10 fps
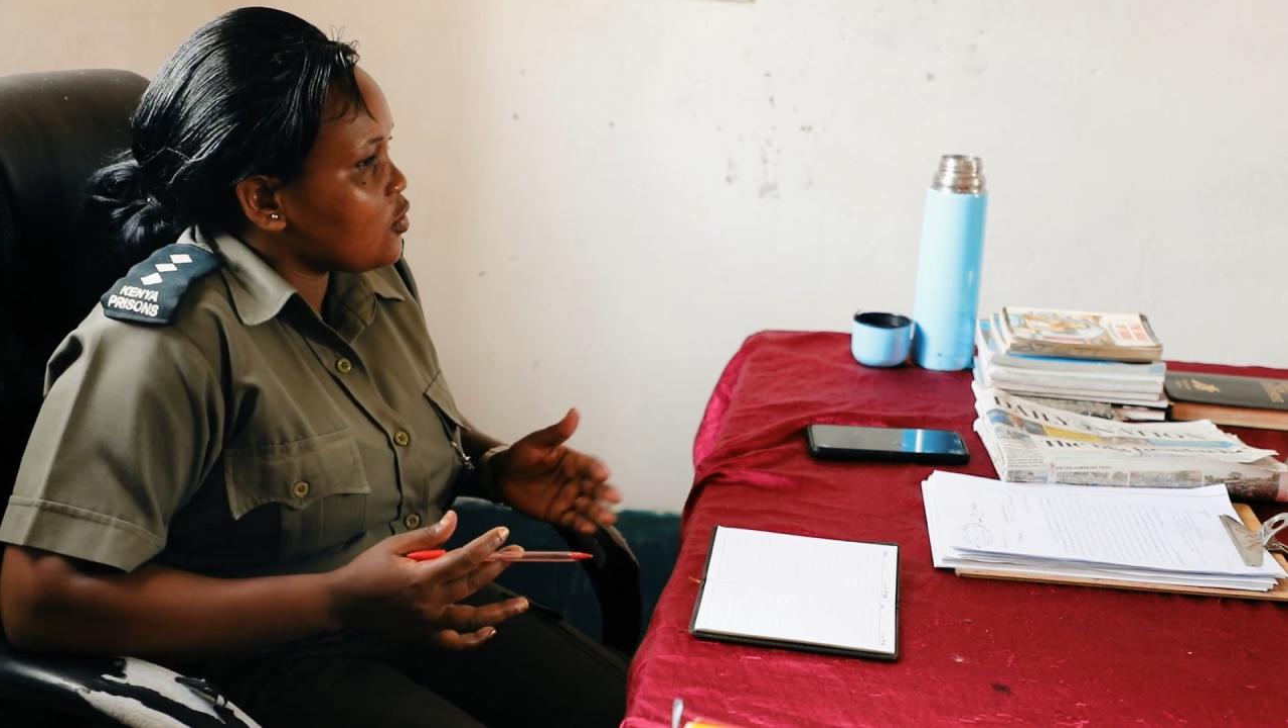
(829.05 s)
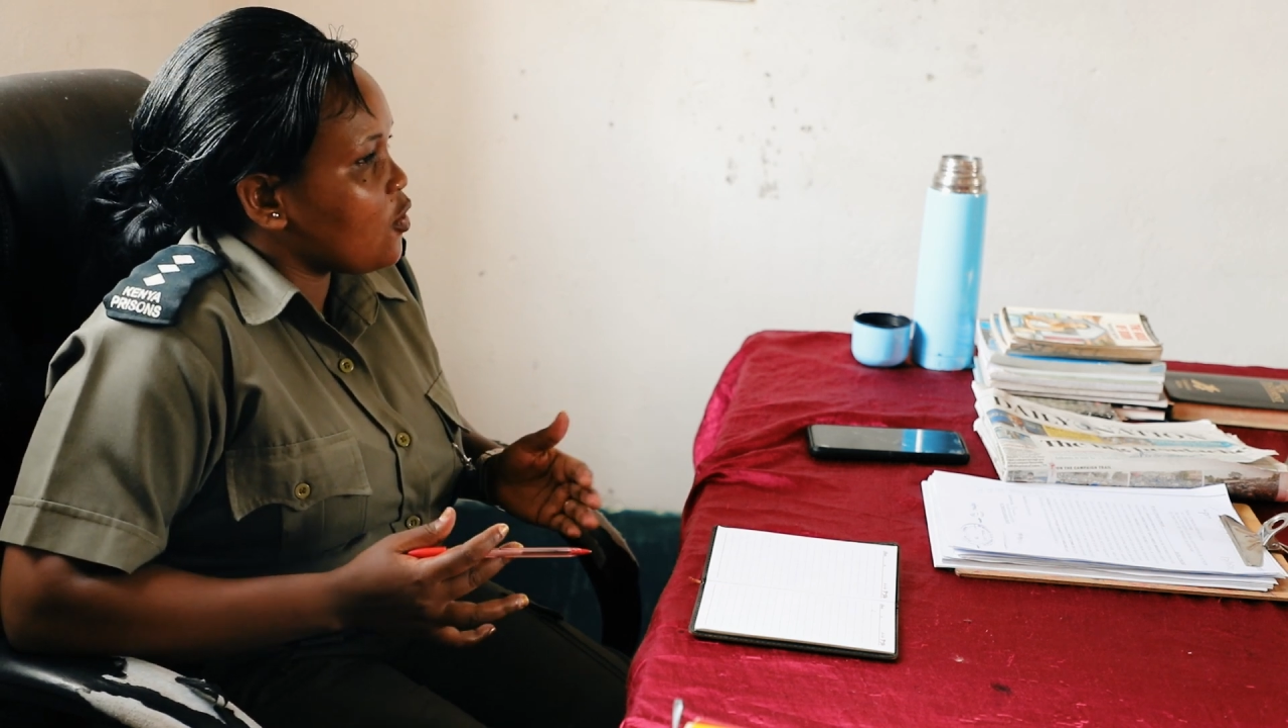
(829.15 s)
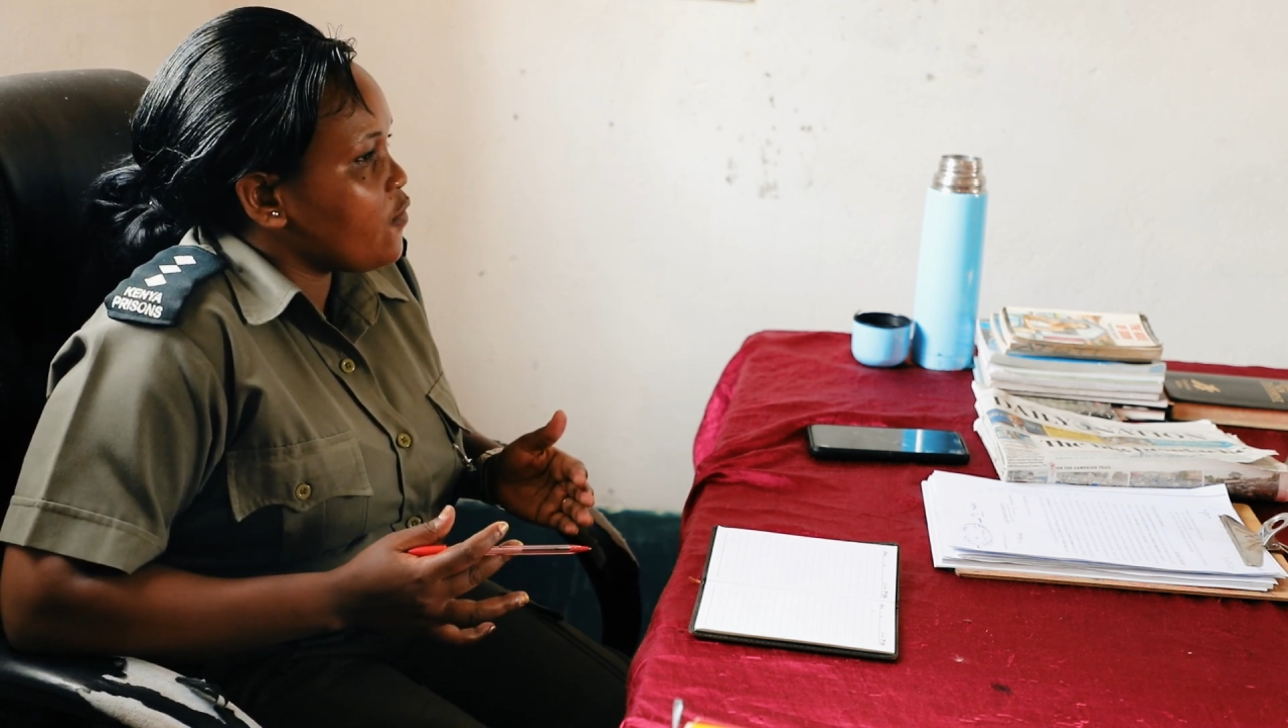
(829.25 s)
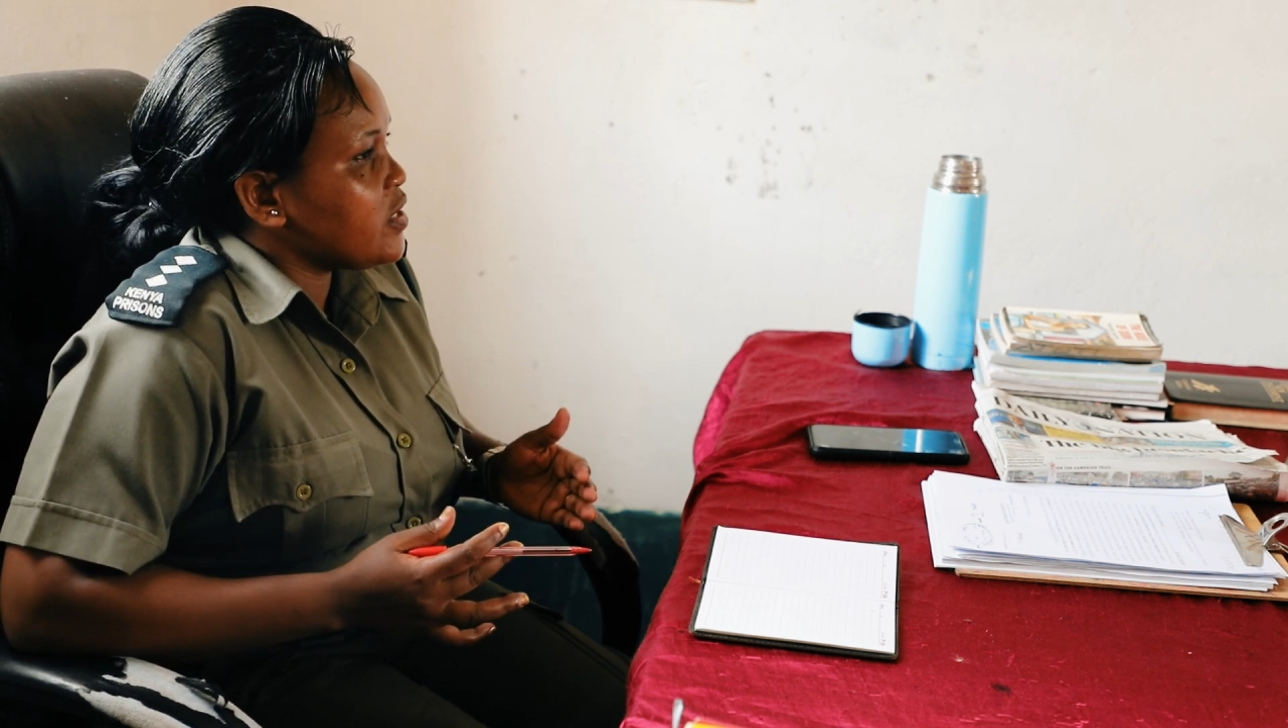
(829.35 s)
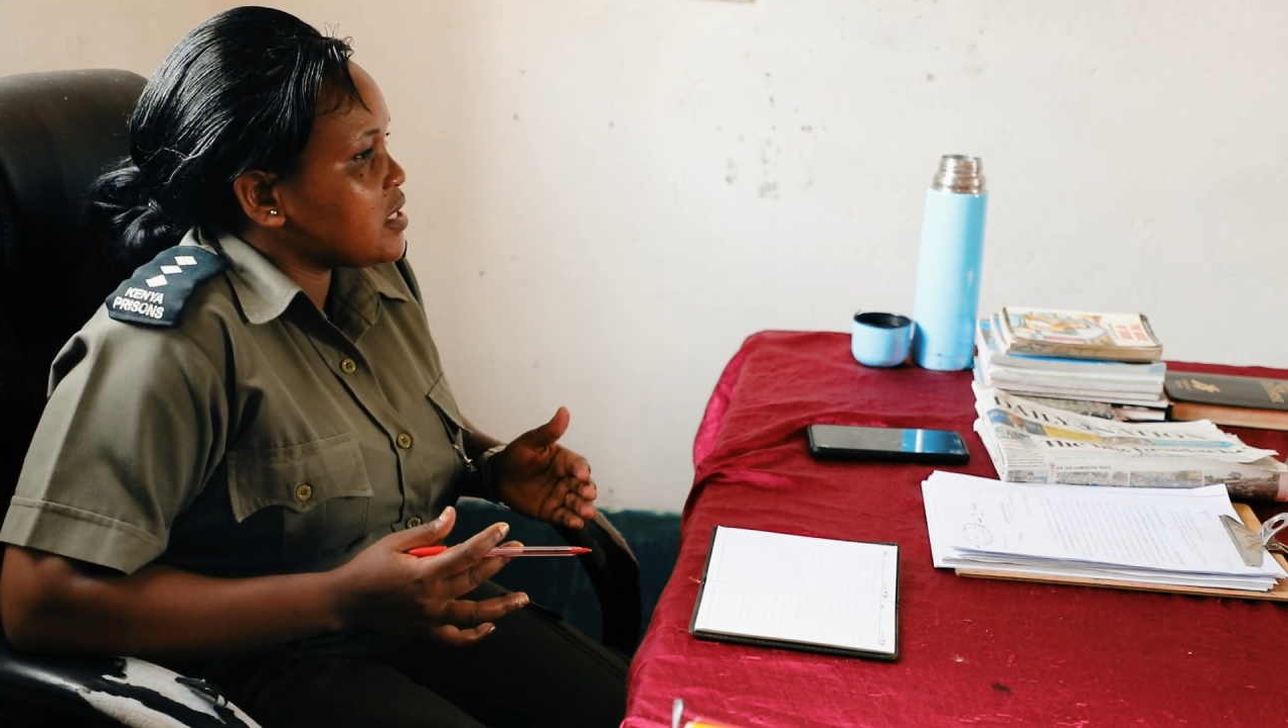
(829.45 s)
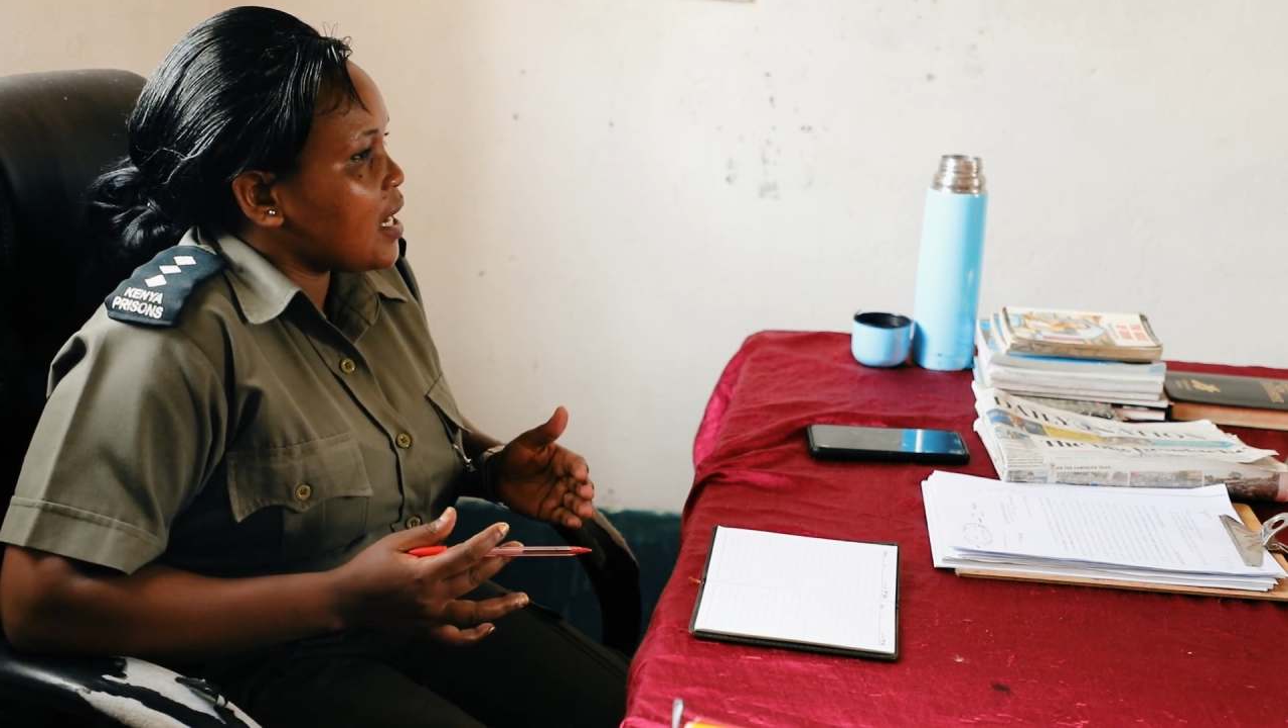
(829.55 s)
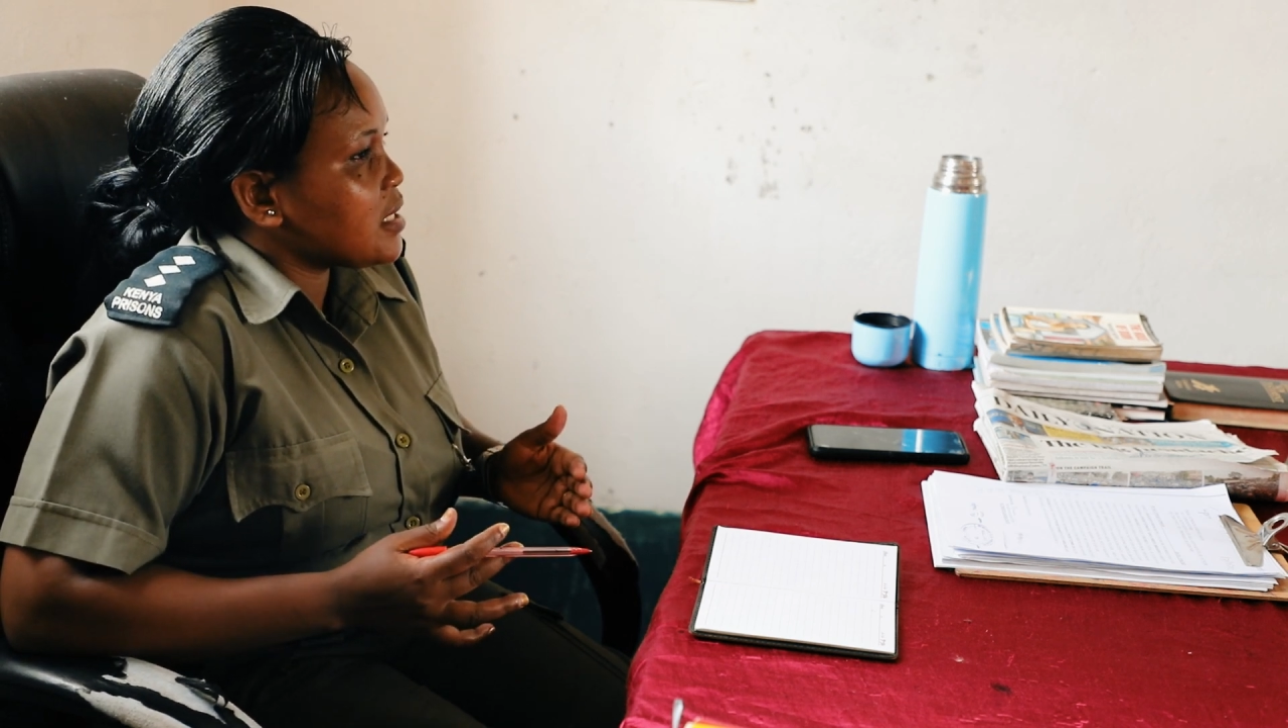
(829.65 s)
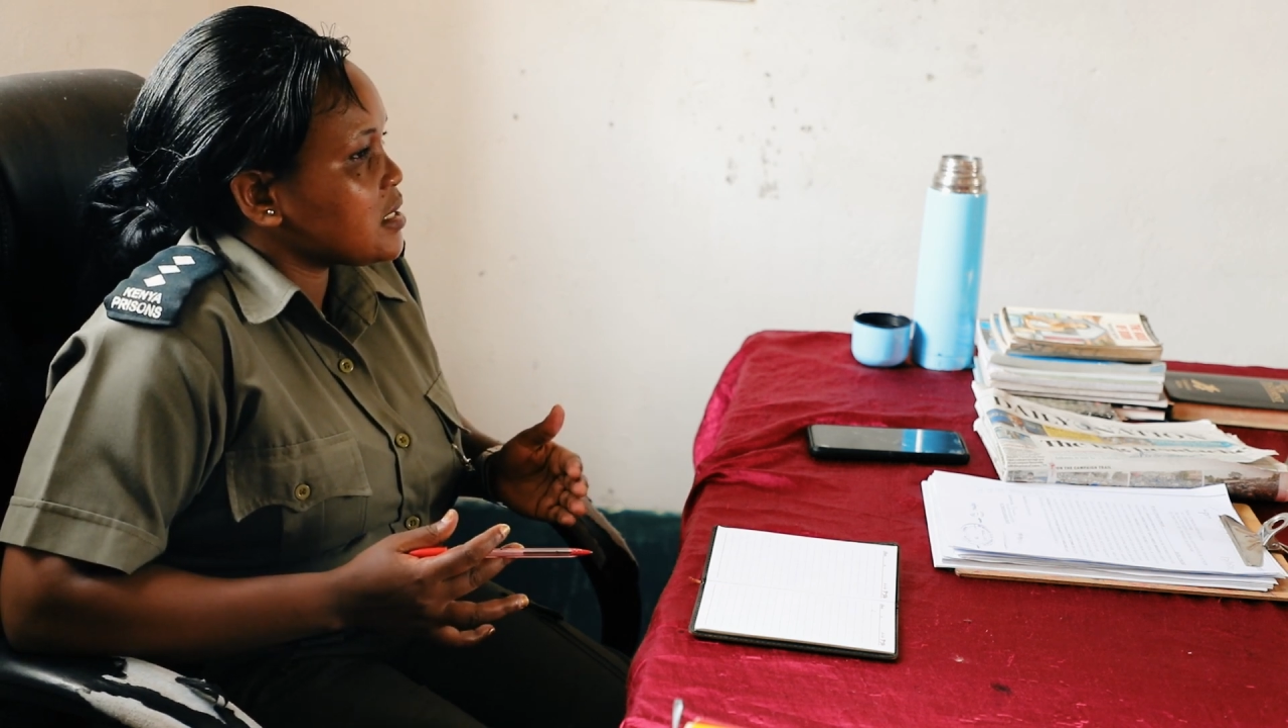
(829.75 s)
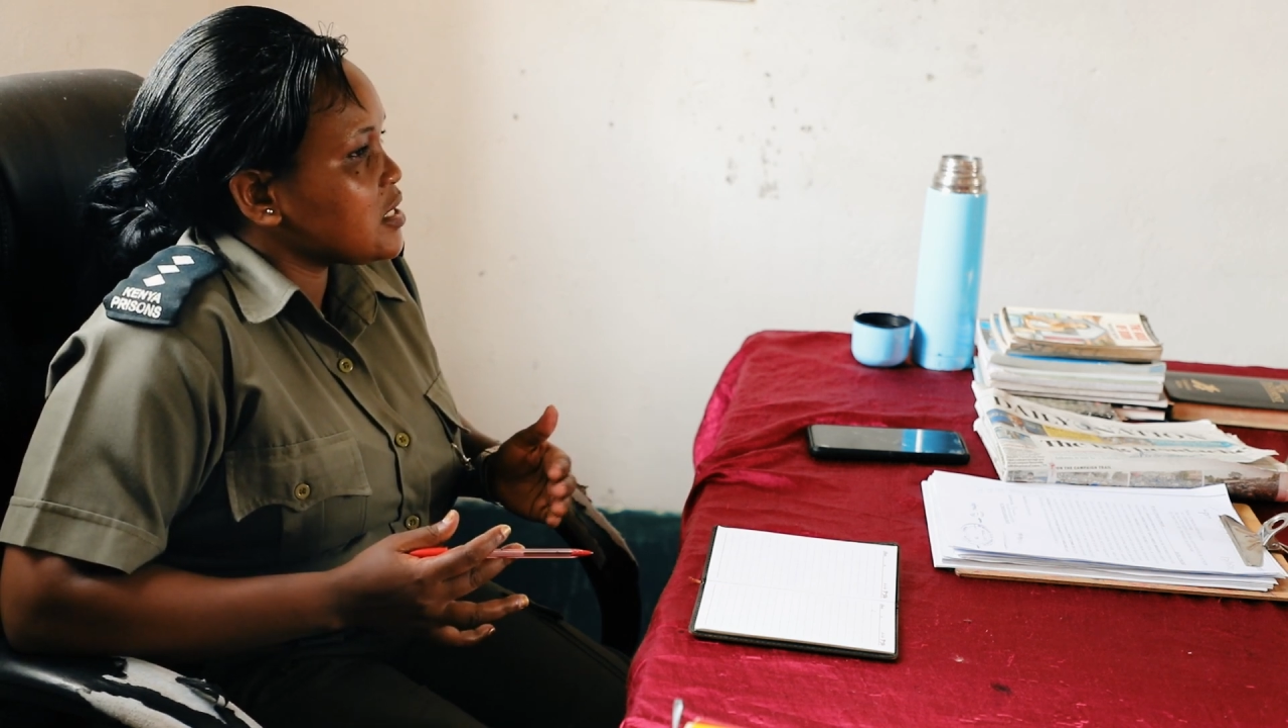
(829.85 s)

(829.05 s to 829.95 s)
officers.